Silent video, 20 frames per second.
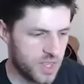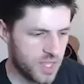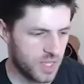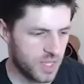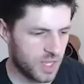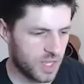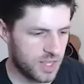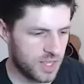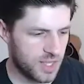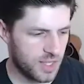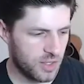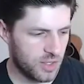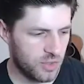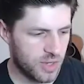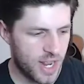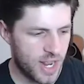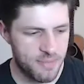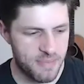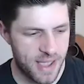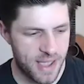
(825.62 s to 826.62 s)

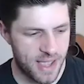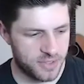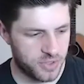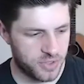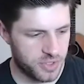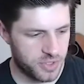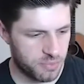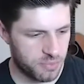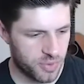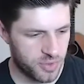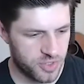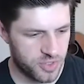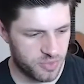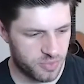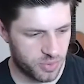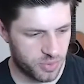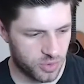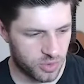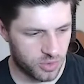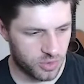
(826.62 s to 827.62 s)
UnitedMasters in
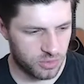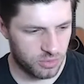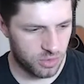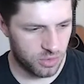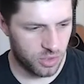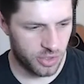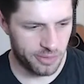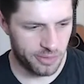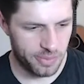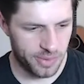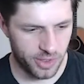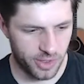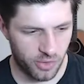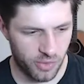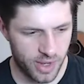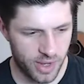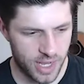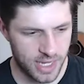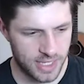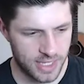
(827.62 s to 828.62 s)
principle could have been a
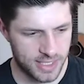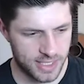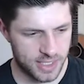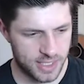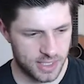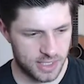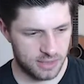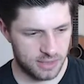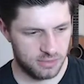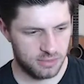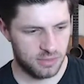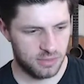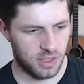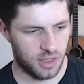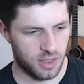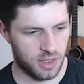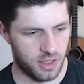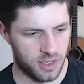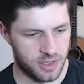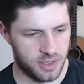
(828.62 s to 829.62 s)
great idea.
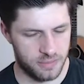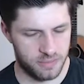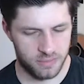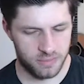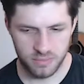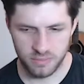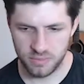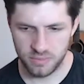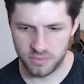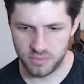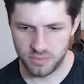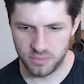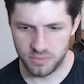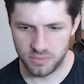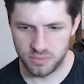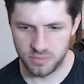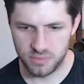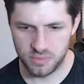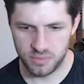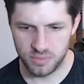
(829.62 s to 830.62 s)
But
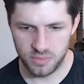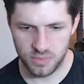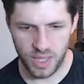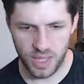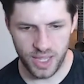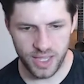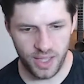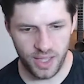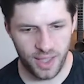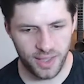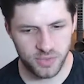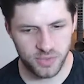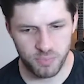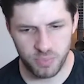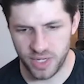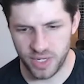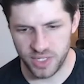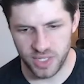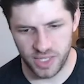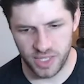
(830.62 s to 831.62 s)

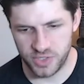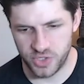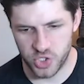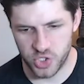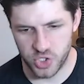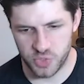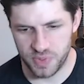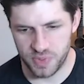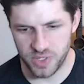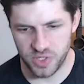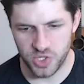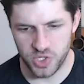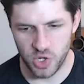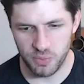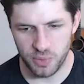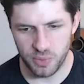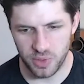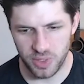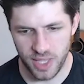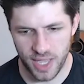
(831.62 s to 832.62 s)
it's just been so
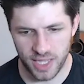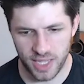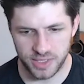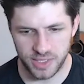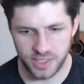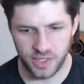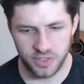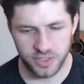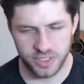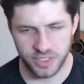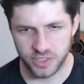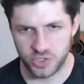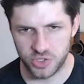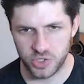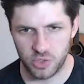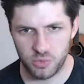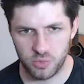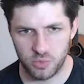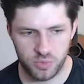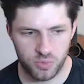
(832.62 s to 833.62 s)
poorly executed and
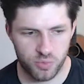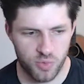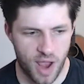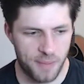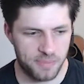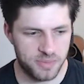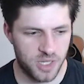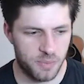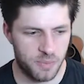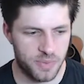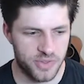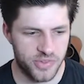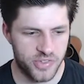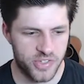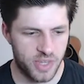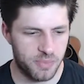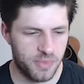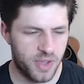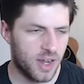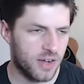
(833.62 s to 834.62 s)
so wrapped up in the
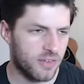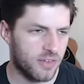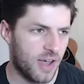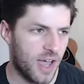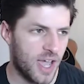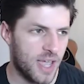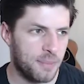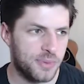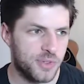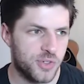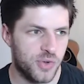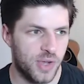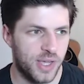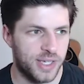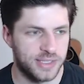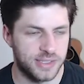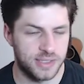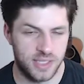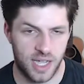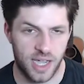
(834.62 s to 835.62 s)
same kind of hype train
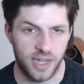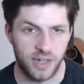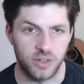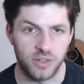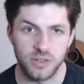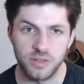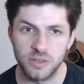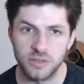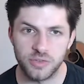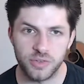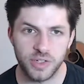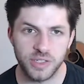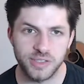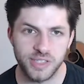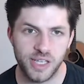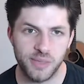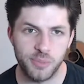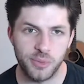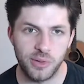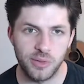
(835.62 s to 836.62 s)
as Tidal, for
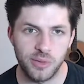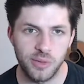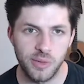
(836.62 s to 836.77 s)
example.